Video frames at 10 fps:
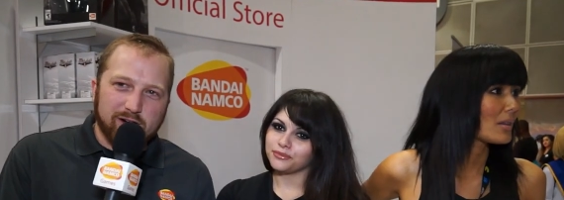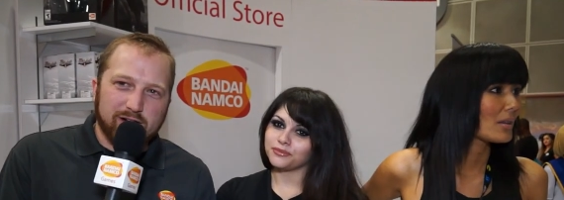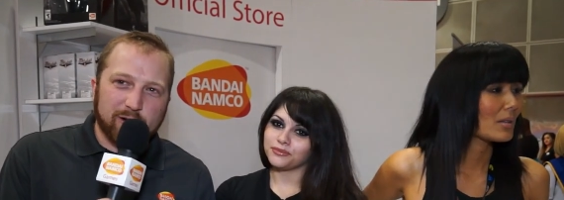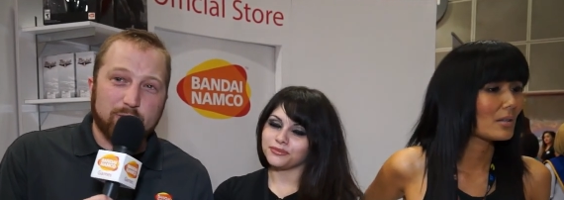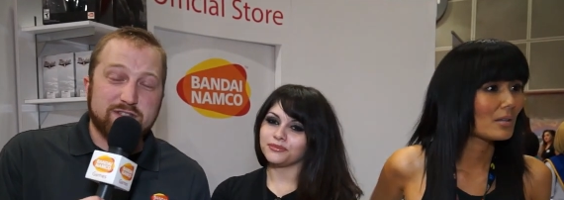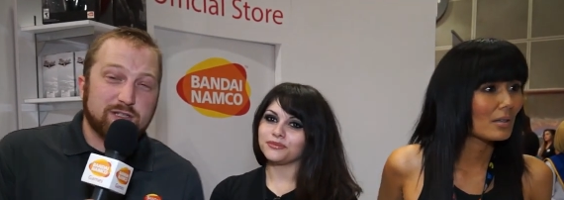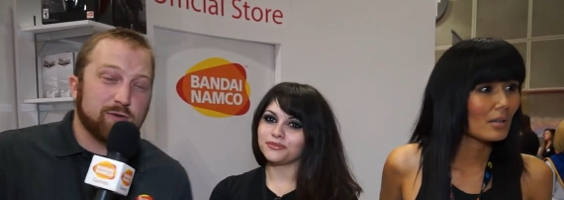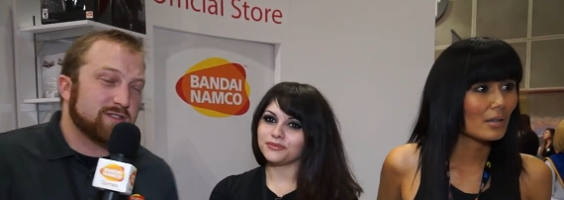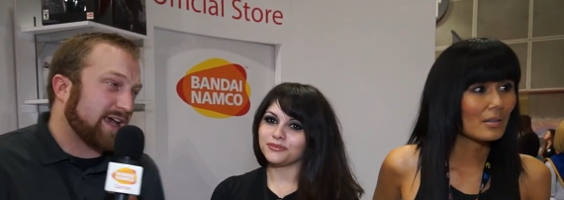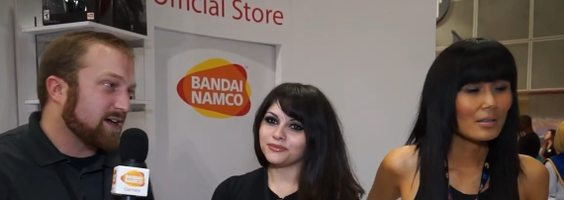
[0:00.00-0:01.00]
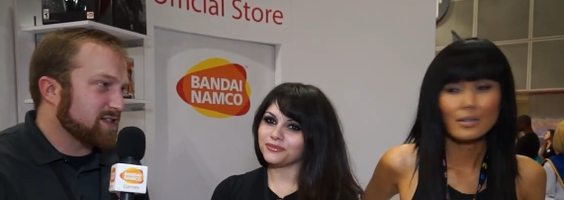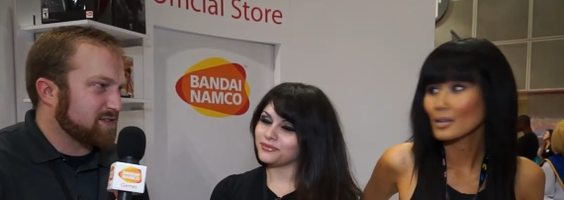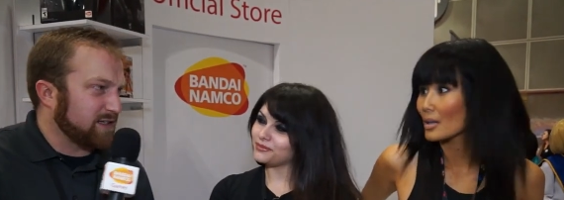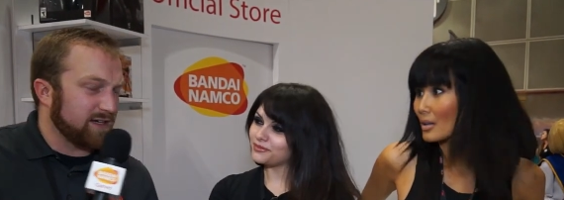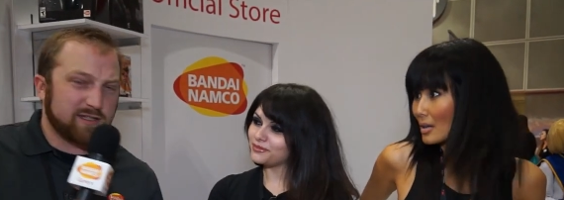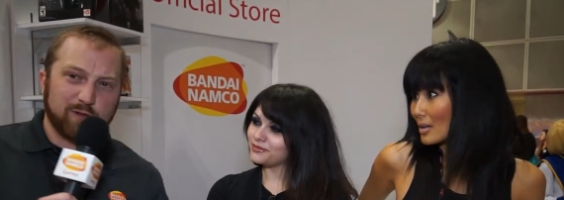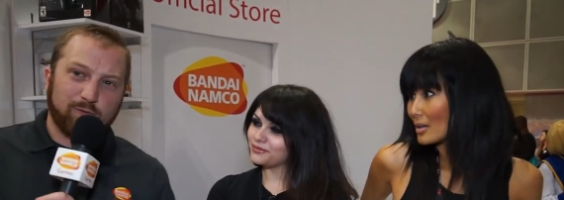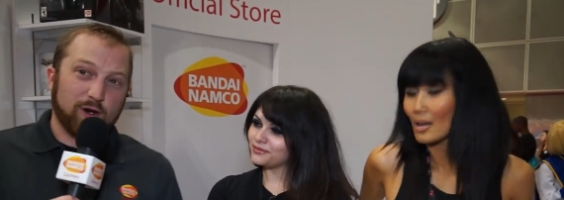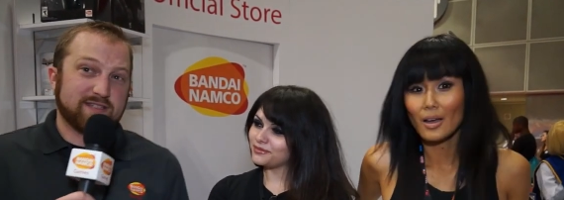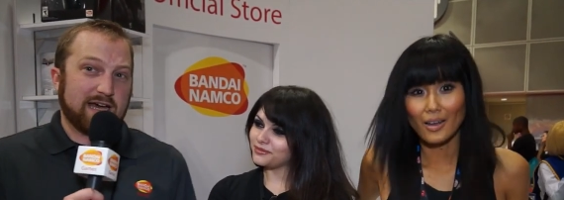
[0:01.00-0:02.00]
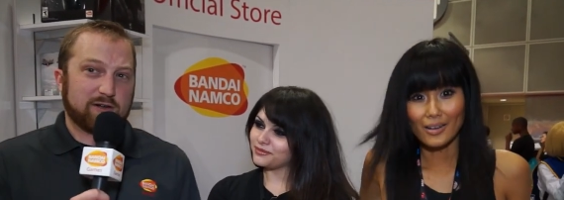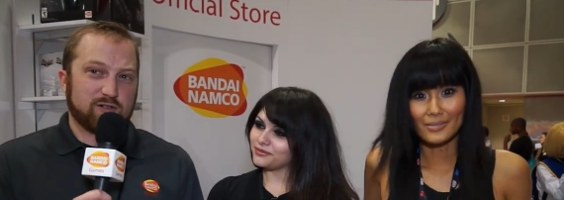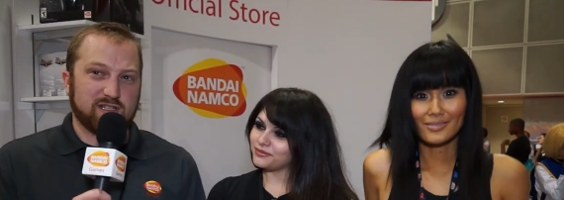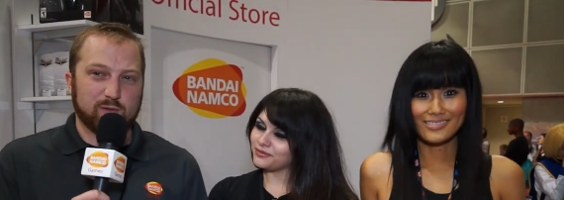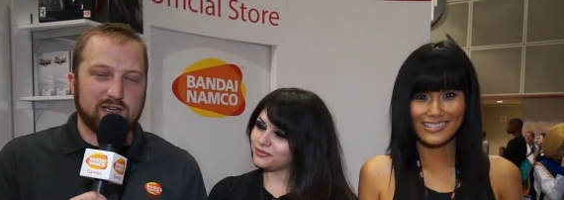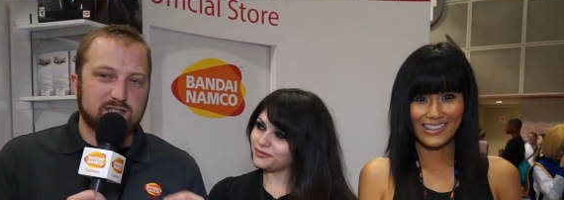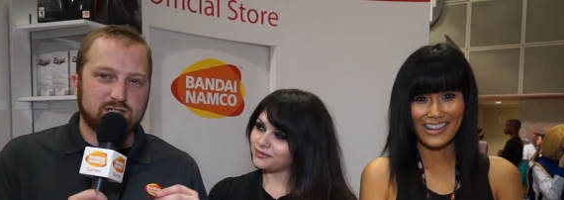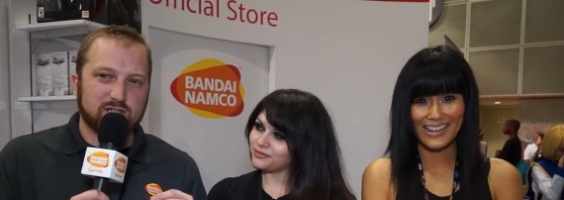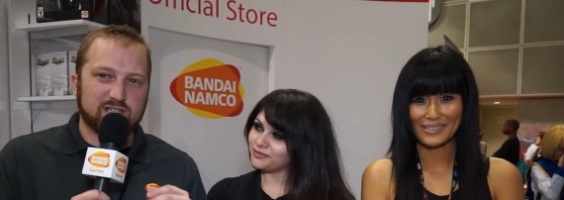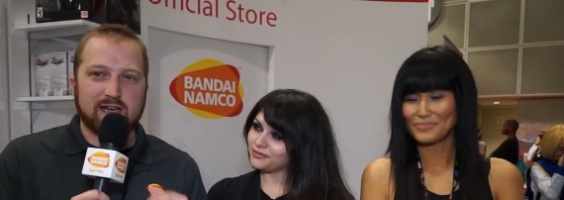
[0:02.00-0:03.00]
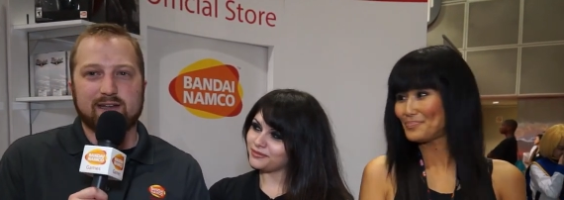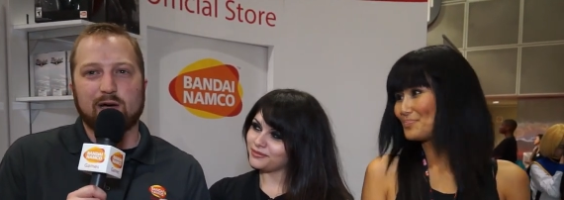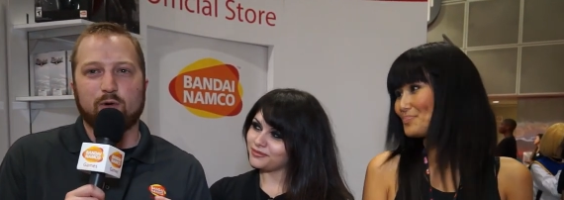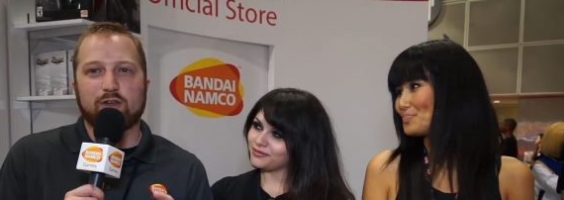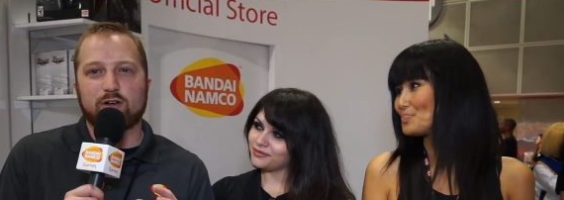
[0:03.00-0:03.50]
Speaker 1: we're here with two Tales of Xillia 2 voice actresses. We just got done with